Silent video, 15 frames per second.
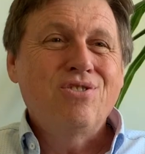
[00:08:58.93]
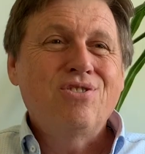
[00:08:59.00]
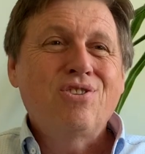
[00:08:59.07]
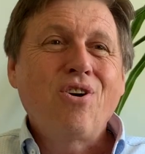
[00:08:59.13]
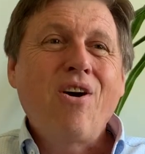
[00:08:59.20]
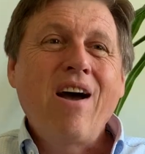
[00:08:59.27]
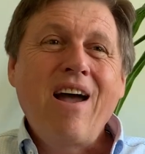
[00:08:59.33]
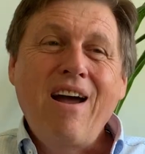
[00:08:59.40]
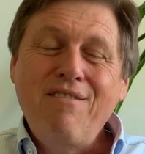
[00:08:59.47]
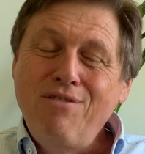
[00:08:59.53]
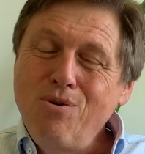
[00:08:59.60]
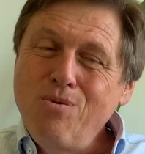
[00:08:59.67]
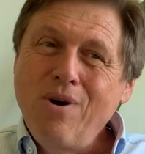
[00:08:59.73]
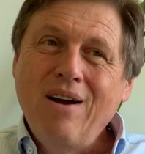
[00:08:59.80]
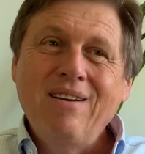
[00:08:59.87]
So
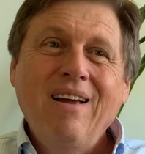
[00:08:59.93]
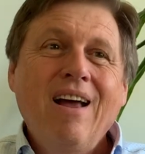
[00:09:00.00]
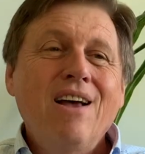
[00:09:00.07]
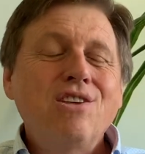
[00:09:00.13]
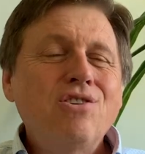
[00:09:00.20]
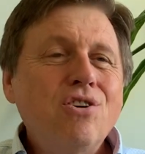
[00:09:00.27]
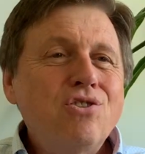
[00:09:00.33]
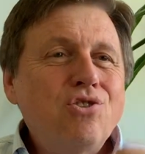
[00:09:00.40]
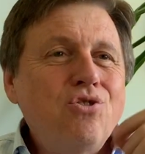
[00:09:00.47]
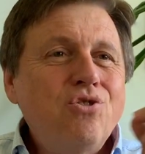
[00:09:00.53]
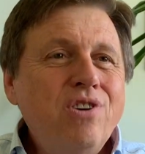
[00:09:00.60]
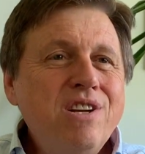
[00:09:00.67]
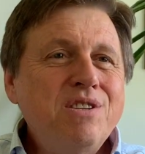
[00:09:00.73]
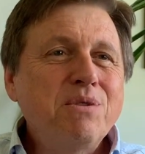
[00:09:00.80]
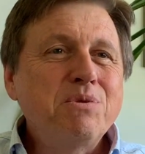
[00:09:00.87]

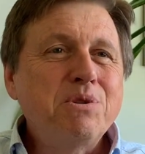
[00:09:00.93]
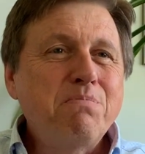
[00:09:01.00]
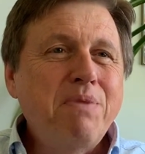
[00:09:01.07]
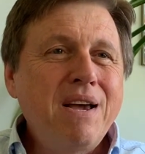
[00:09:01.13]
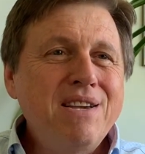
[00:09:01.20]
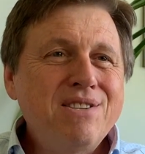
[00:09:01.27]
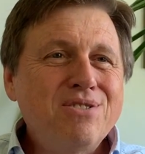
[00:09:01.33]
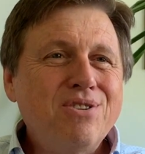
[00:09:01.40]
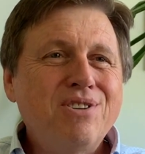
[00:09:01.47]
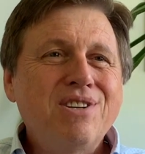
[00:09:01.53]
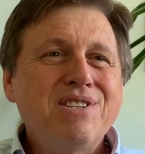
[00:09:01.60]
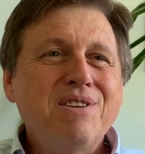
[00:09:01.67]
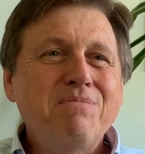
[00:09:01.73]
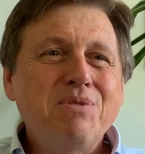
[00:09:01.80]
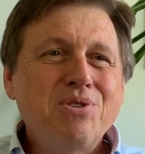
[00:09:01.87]
tourism, space
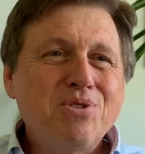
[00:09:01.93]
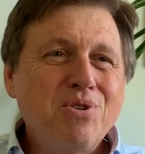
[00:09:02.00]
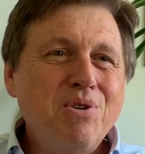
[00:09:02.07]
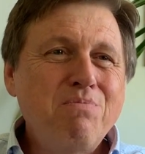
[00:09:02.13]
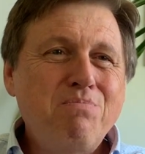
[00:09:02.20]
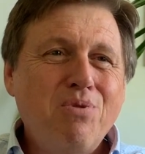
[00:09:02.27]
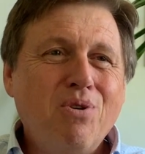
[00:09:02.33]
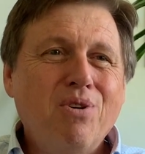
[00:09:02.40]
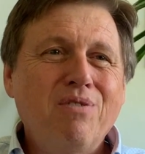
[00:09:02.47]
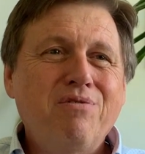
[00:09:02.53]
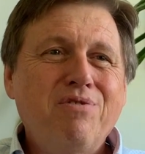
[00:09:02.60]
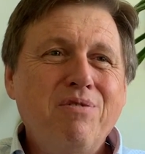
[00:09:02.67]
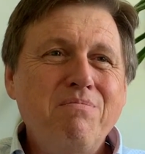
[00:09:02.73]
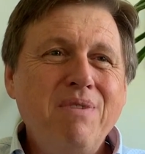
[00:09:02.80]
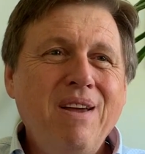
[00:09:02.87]
tourism is so important
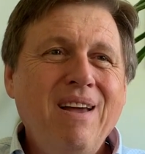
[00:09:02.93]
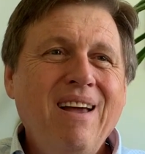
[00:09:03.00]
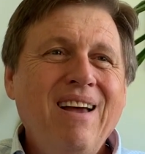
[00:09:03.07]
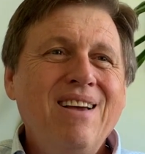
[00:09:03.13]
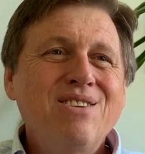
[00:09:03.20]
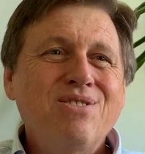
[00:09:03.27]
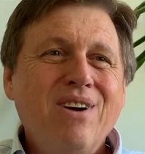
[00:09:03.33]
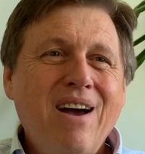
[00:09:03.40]
for me. So